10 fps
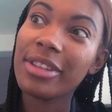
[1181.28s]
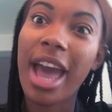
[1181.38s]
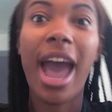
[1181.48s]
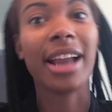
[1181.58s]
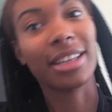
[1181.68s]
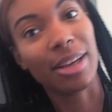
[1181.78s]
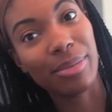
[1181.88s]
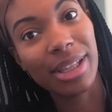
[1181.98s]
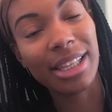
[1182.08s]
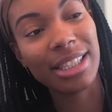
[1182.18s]
act a
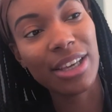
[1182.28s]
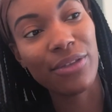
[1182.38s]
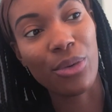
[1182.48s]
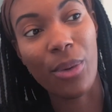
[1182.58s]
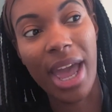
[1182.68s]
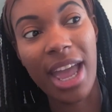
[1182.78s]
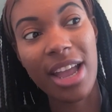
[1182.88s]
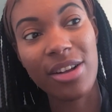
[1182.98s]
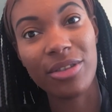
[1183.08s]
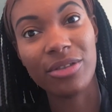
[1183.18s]
completely different way,
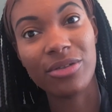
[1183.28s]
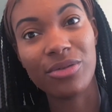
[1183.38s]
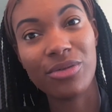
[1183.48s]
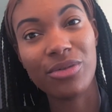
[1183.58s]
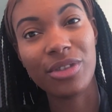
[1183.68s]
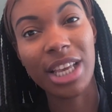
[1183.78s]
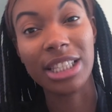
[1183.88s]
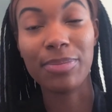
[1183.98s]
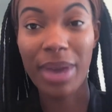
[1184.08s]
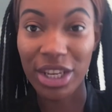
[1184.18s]

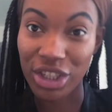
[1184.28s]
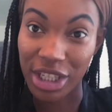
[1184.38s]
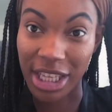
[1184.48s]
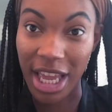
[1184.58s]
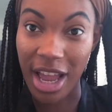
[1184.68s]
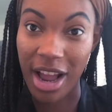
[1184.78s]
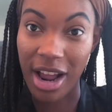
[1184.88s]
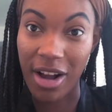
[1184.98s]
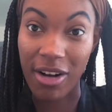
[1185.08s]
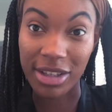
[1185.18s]
especially
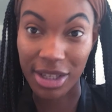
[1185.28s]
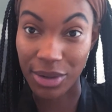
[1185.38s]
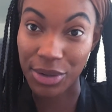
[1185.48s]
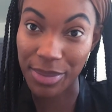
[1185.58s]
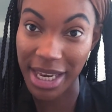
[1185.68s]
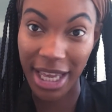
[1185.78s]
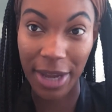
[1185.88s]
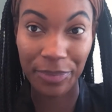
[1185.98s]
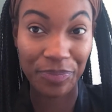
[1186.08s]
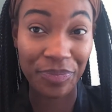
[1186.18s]
on social
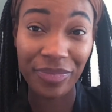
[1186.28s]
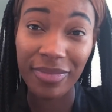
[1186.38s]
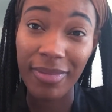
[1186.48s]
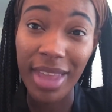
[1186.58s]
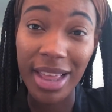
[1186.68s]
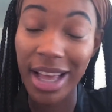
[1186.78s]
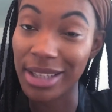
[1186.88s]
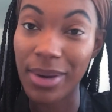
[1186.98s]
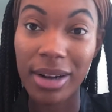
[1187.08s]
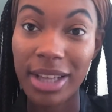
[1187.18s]
media.
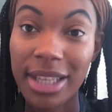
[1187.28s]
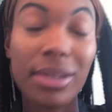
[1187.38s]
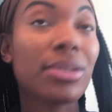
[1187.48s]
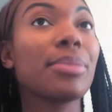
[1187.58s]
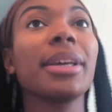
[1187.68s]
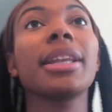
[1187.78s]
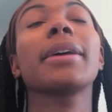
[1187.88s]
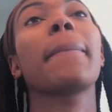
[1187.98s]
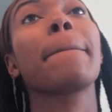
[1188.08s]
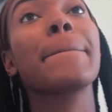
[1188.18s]
That's why I don't like social media.
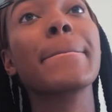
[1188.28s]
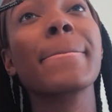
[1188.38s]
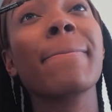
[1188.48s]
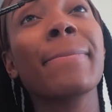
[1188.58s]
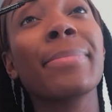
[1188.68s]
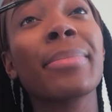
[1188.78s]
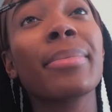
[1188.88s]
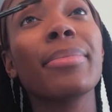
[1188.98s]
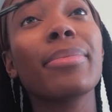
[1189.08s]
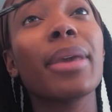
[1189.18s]

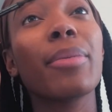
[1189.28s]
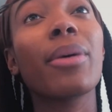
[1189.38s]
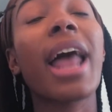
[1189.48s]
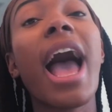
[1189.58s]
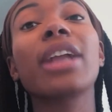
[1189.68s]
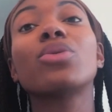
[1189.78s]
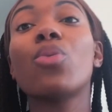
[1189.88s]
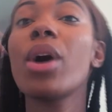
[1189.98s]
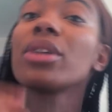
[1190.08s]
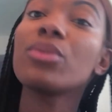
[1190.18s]
People want to act
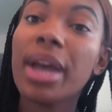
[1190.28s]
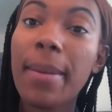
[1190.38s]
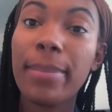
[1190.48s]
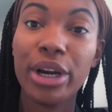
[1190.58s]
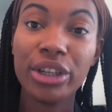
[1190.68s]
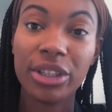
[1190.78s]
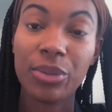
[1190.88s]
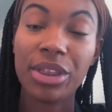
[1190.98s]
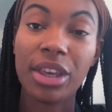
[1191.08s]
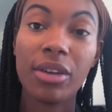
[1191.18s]
one way in person
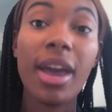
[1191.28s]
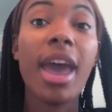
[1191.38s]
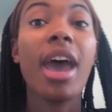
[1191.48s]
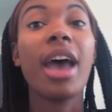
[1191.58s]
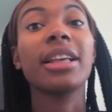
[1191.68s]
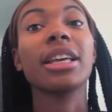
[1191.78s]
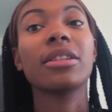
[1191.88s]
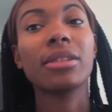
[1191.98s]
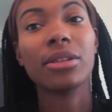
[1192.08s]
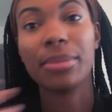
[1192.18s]
with you and then get on
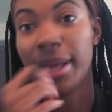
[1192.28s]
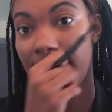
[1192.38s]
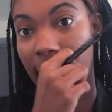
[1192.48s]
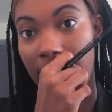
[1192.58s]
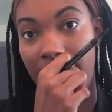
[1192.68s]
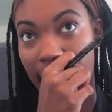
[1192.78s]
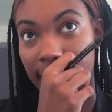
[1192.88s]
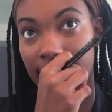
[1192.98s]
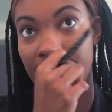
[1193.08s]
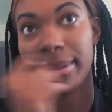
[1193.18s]
social media and act a
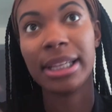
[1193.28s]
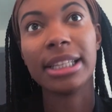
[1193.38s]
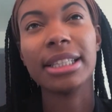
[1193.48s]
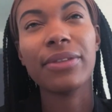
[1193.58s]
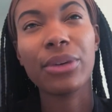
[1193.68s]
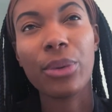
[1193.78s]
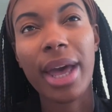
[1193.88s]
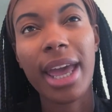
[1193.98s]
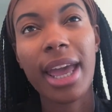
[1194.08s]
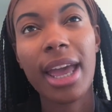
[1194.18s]
completely different
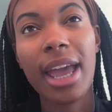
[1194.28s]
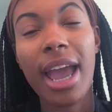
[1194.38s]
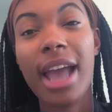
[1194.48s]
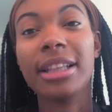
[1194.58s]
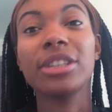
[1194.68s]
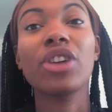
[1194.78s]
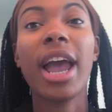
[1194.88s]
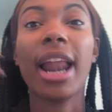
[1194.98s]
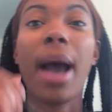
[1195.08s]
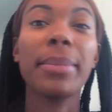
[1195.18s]
way, and then try
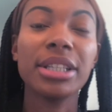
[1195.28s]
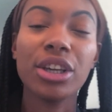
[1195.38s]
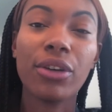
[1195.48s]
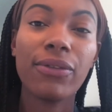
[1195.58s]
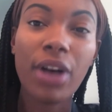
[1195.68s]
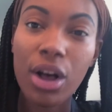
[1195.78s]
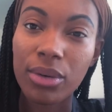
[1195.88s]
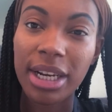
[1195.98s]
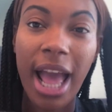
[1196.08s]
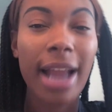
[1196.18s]
and hop into your phone
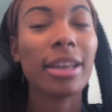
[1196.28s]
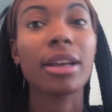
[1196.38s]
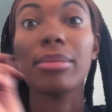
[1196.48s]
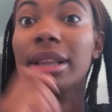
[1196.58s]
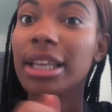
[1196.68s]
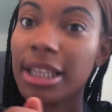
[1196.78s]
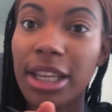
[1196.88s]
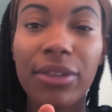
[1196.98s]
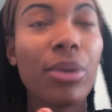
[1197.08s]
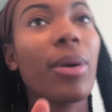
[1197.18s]
and act a completely
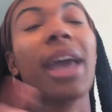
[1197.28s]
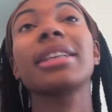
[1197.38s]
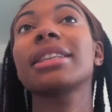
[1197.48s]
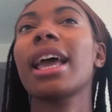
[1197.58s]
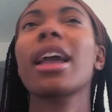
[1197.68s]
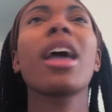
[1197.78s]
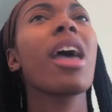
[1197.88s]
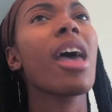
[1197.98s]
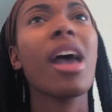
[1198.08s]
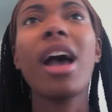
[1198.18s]
different way. It's like,
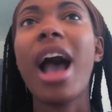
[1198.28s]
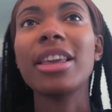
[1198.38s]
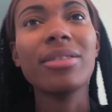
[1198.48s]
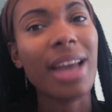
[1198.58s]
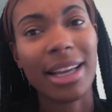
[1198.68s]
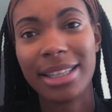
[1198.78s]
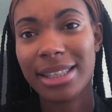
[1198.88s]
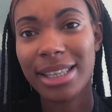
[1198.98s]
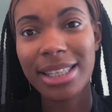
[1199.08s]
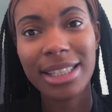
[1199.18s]
you're not
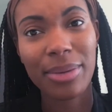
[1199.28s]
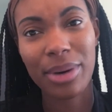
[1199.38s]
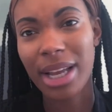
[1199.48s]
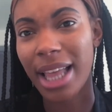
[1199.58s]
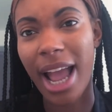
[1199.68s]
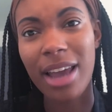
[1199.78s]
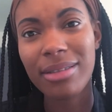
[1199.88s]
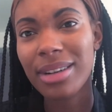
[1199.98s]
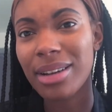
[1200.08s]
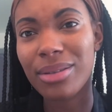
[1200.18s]
consistent, bro. Like, I
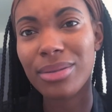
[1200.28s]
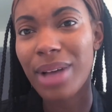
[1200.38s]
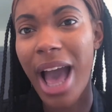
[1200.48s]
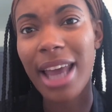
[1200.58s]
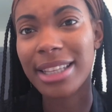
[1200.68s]
don't know how to